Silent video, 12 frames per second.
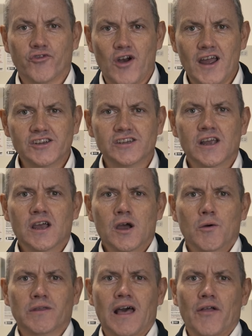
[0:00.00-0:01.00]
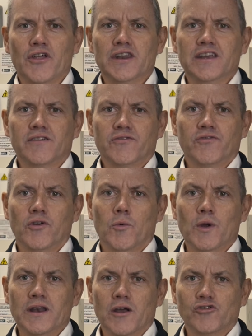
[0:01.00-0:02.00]
fresh without the need for
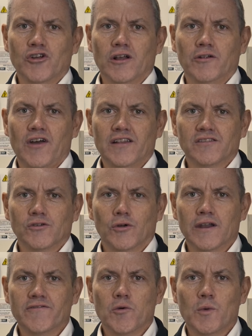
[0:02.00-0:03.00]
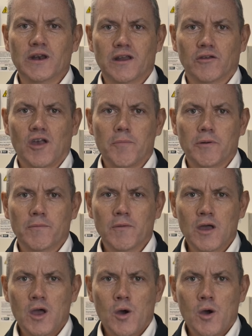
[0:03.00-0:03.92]
window trickle vents or leaving windows open,